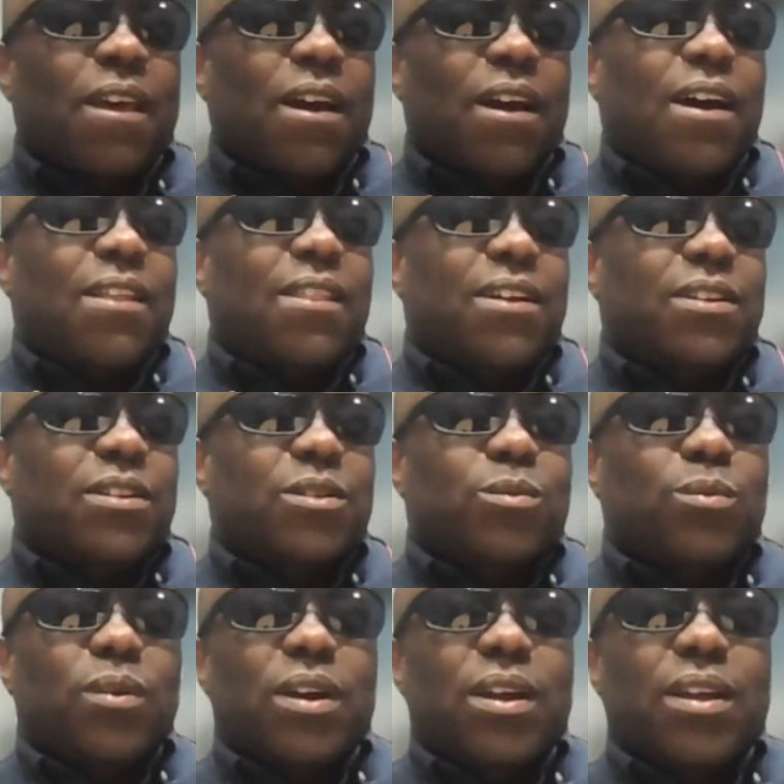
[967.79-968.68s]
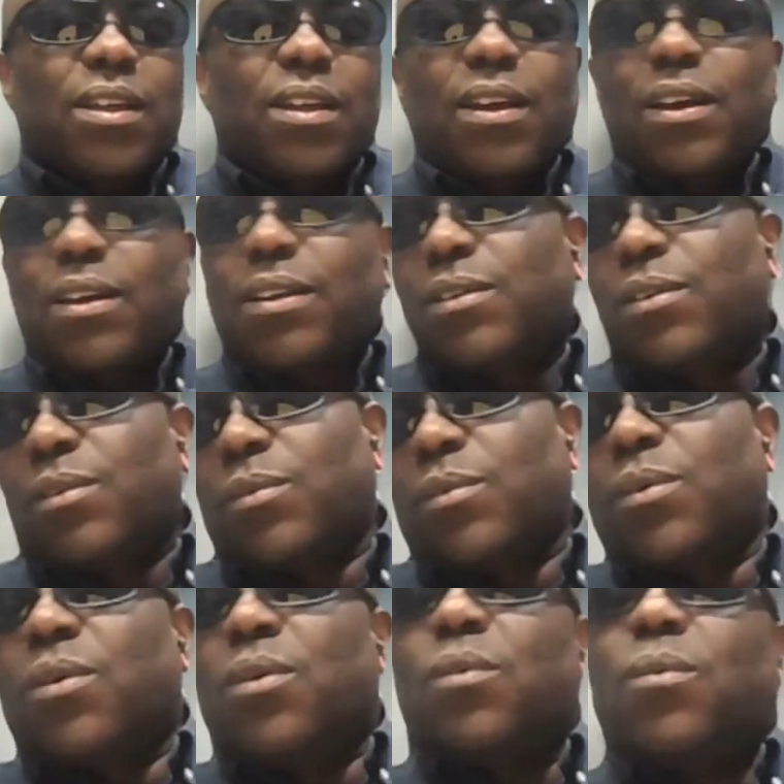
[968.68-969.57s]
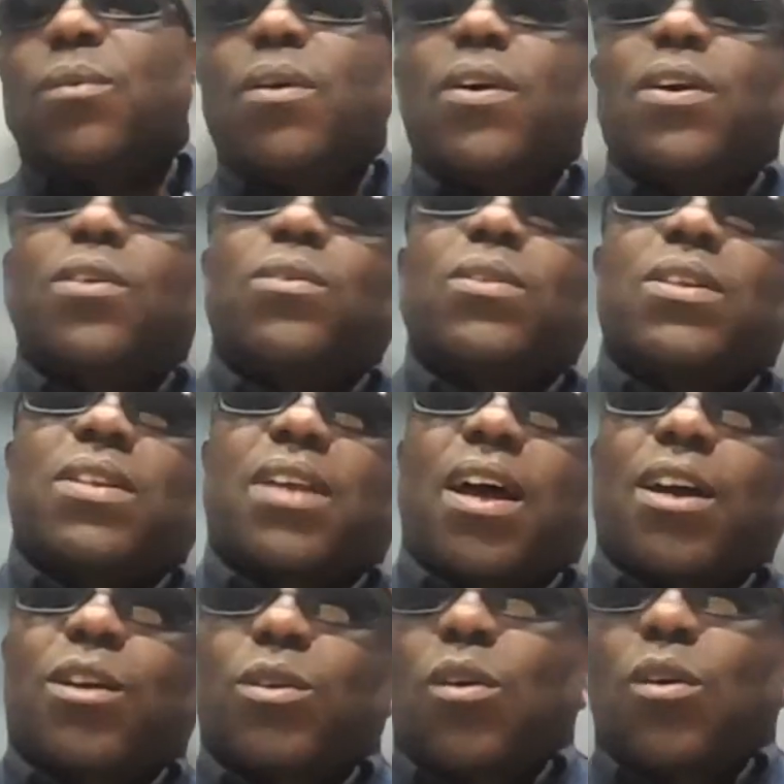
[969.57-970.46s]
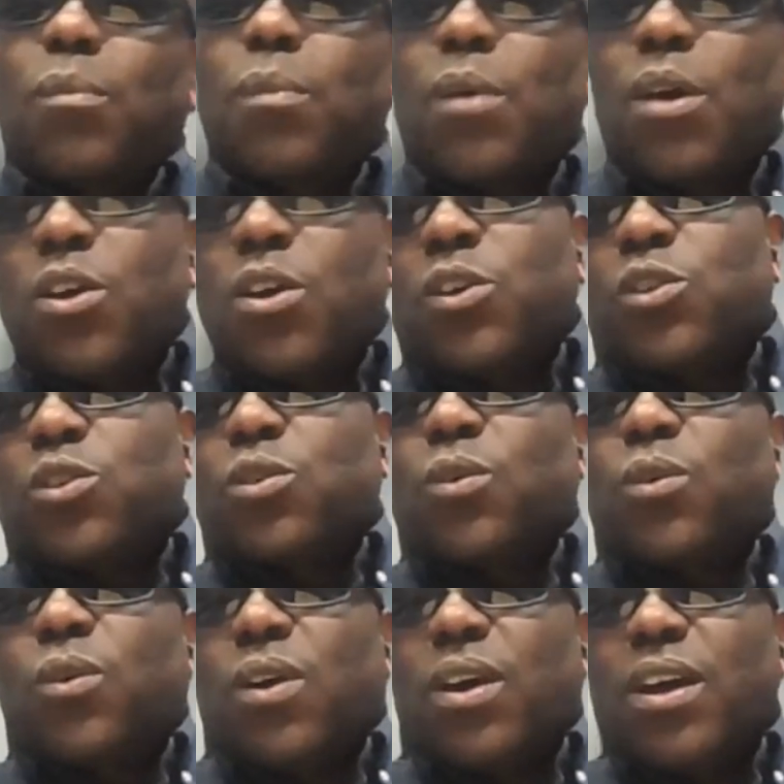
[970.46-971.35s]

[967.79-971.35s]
And that is why, we're working on this Actuate Hope. So